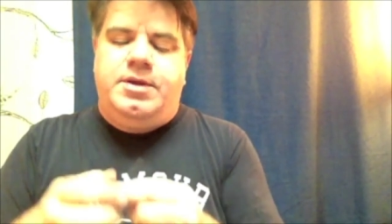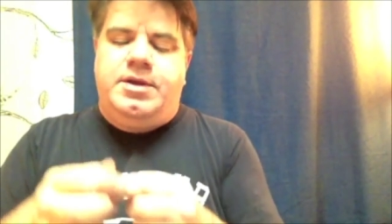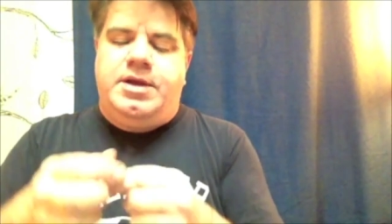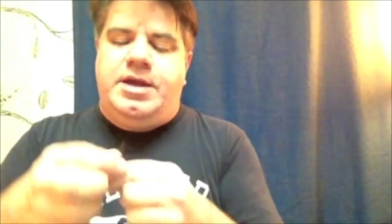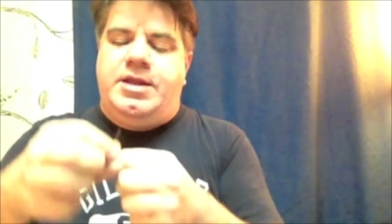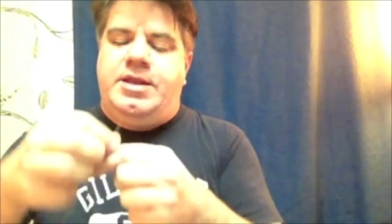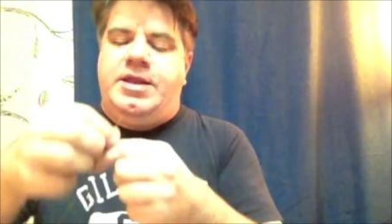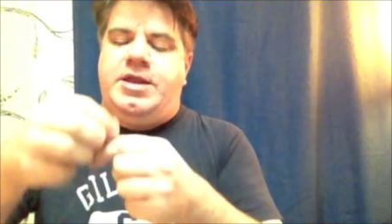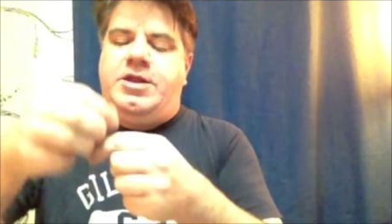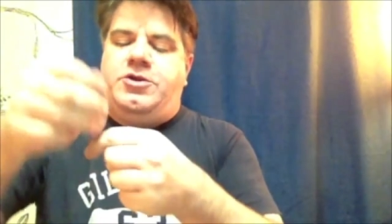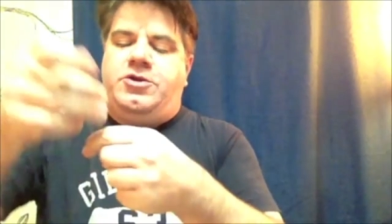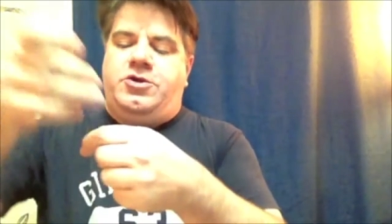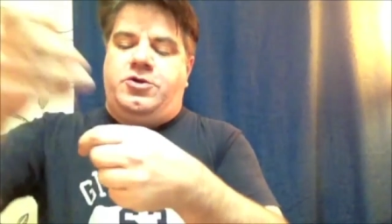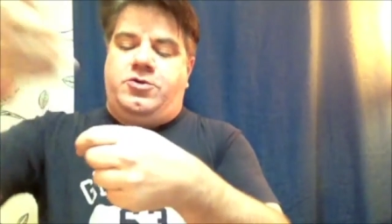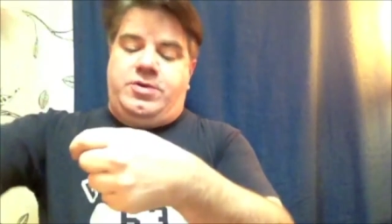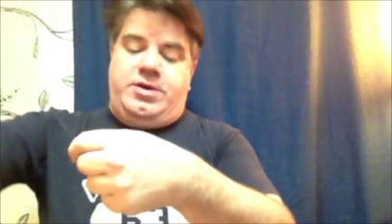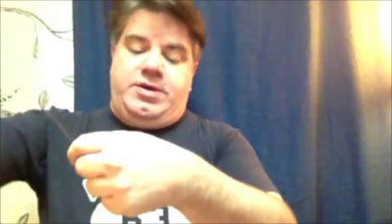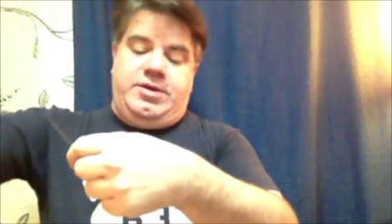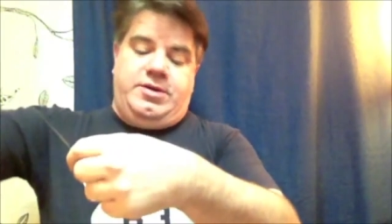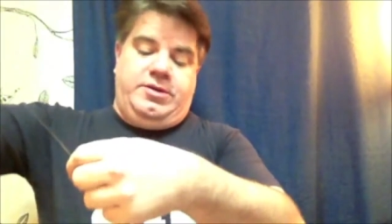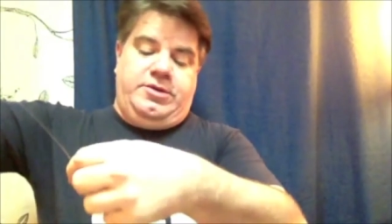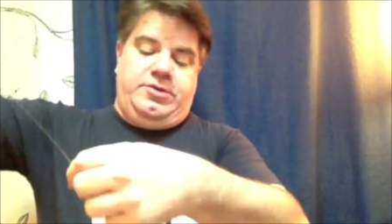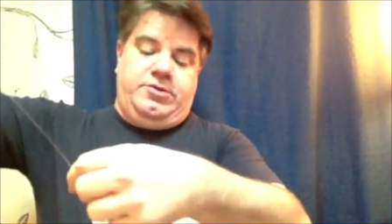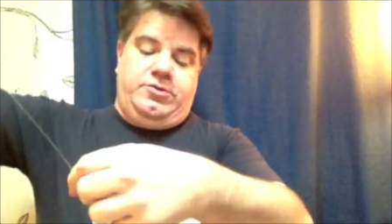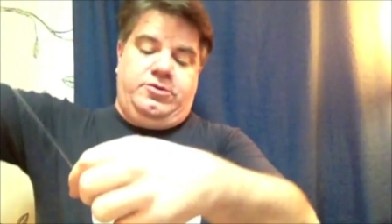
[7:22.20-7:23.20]
and then you
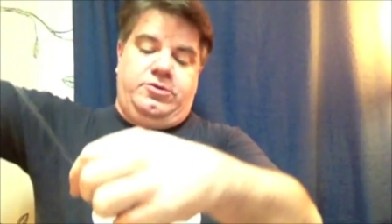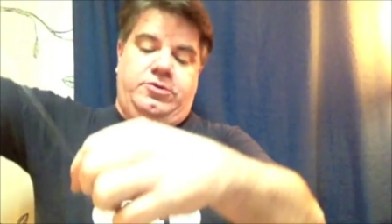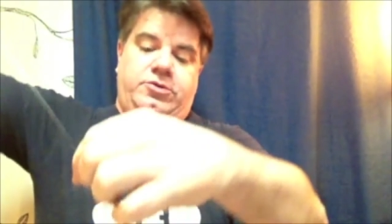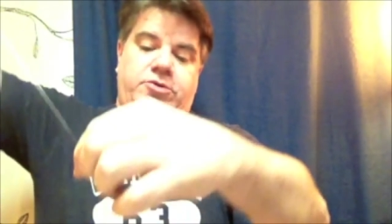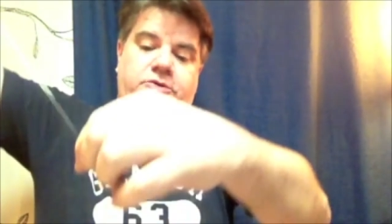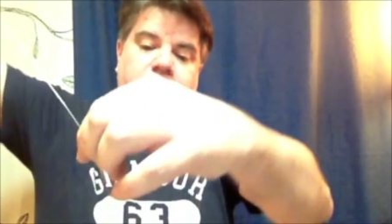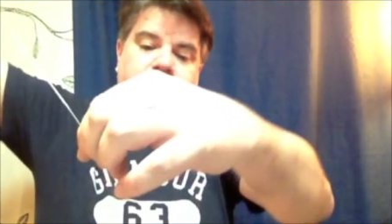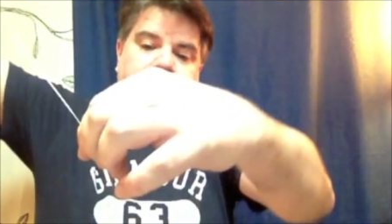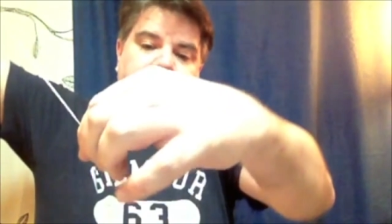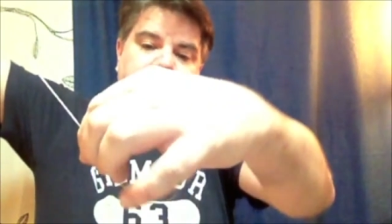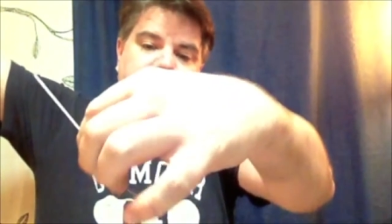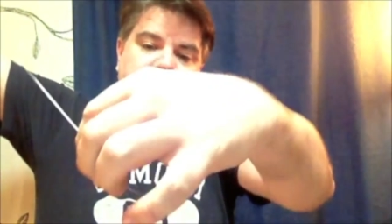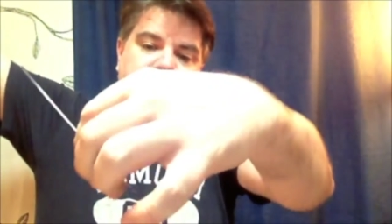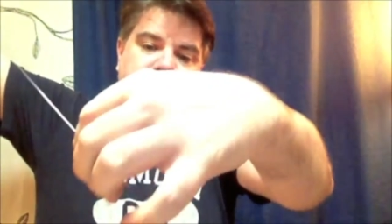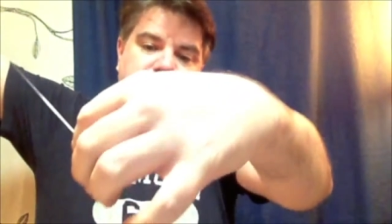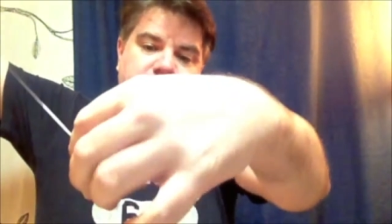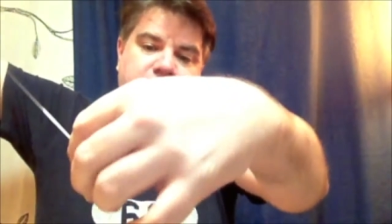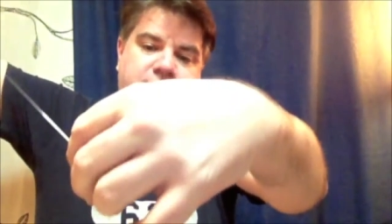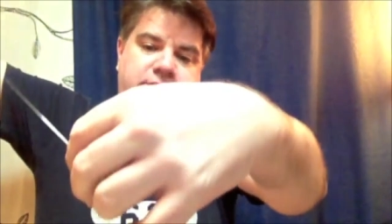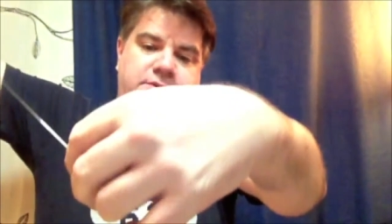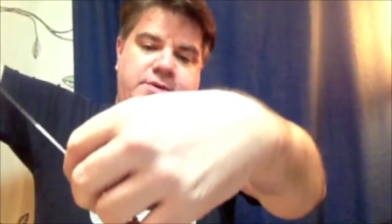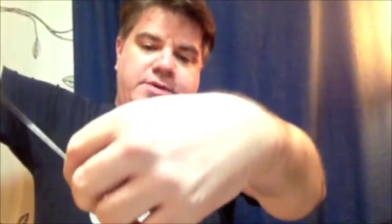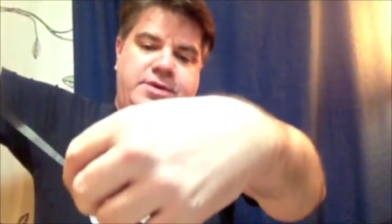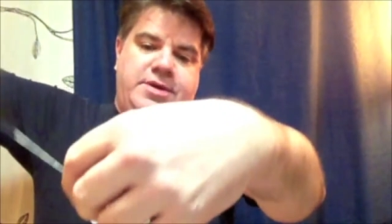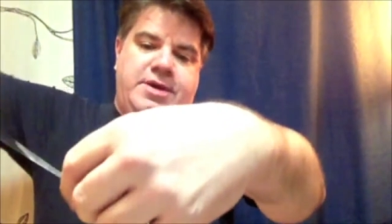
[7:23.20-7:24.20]
create a little loop.
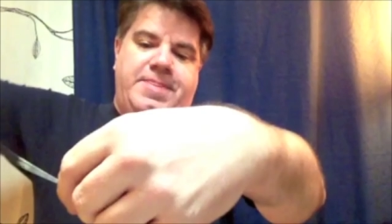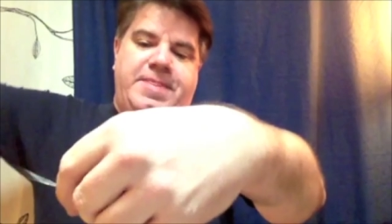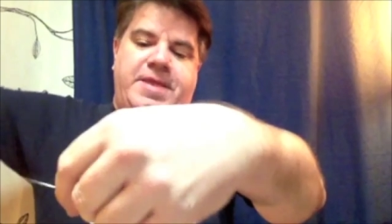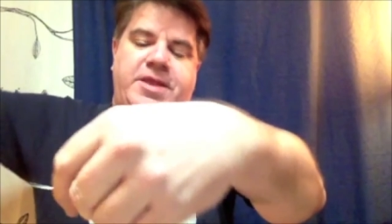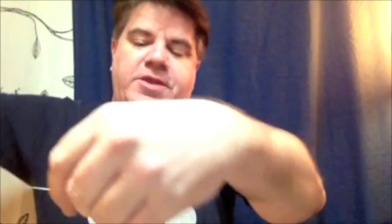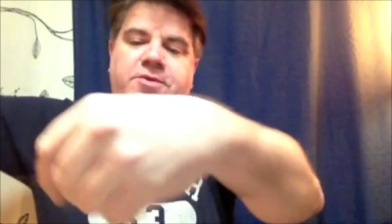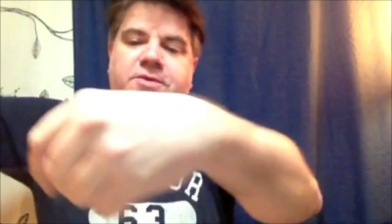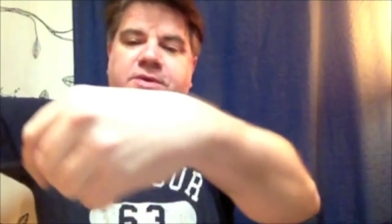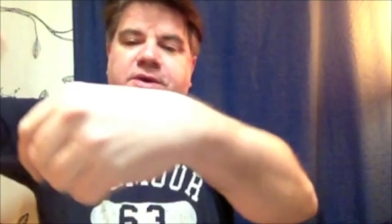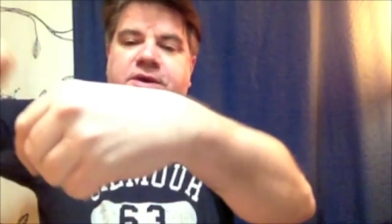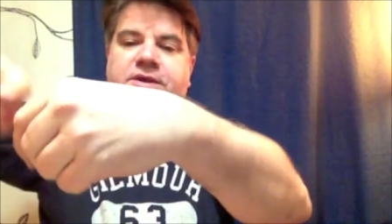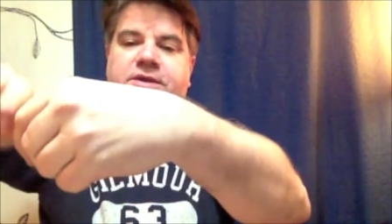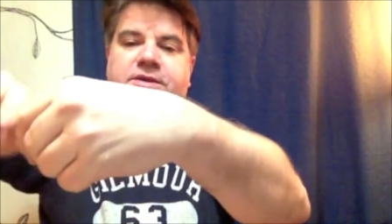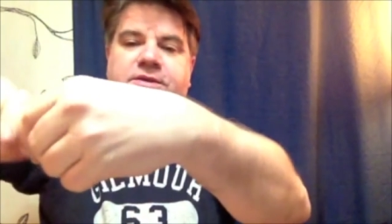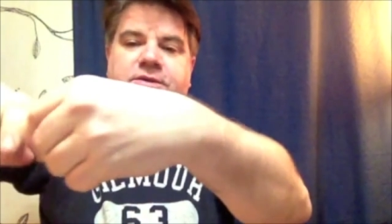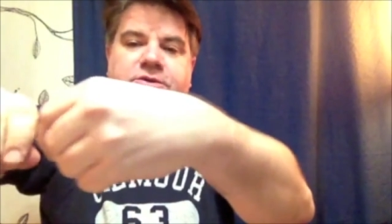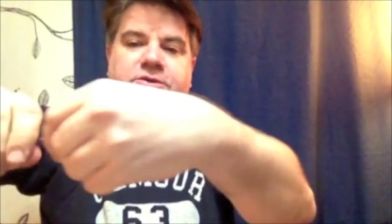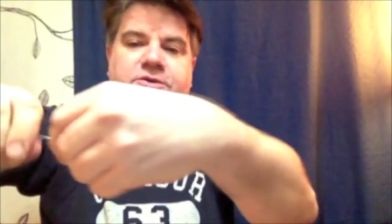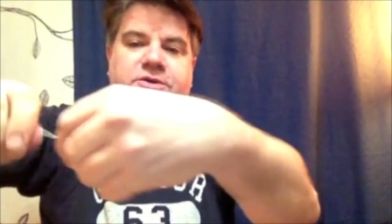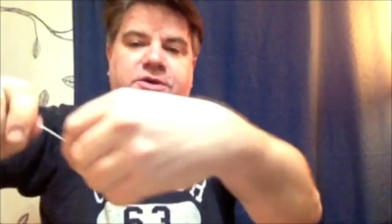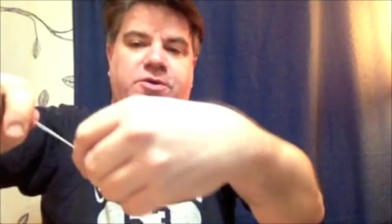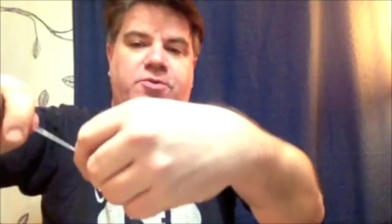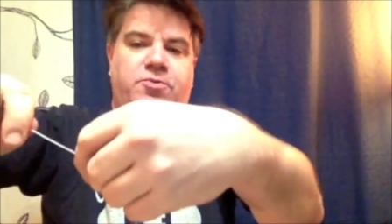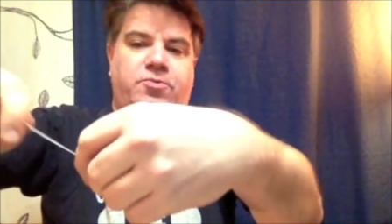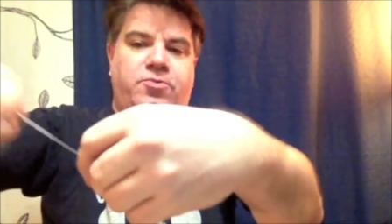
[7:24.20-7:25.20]
And then you can
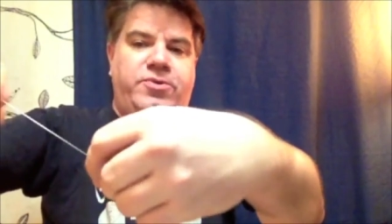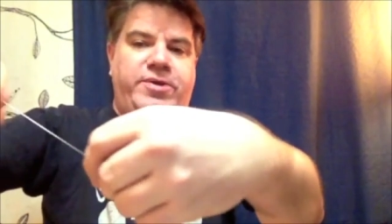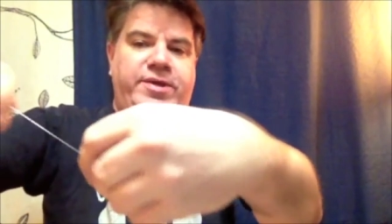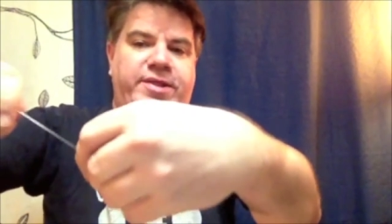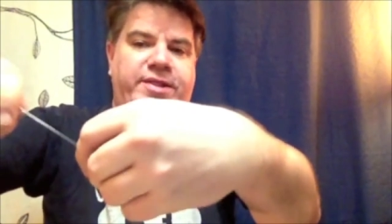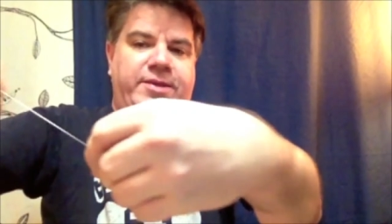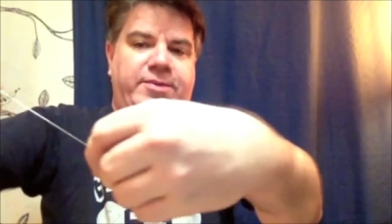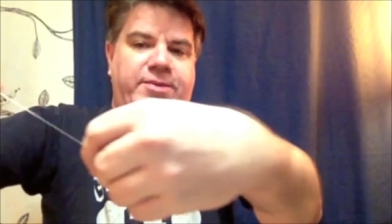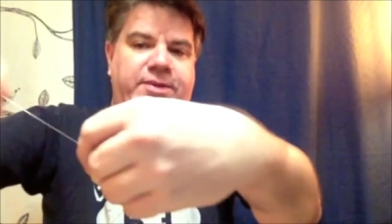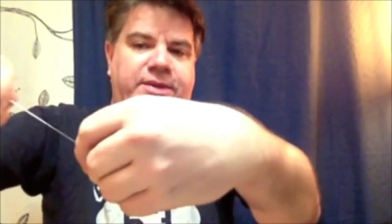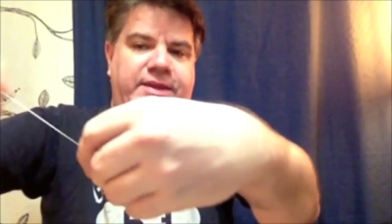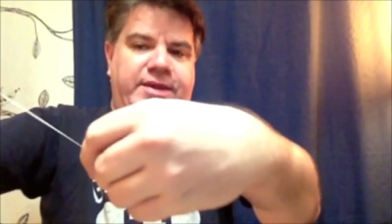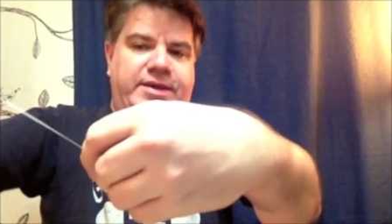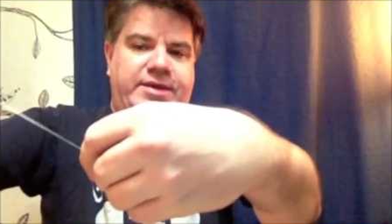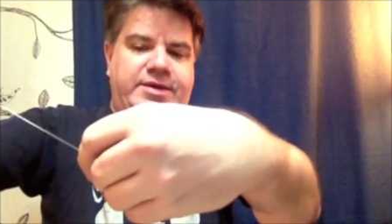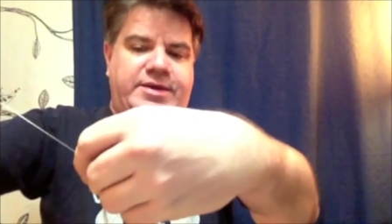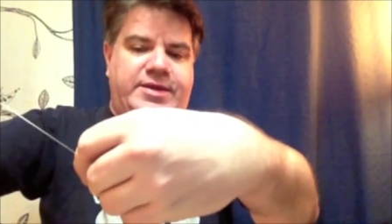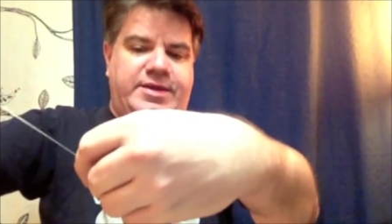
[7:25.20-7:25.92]
you can really really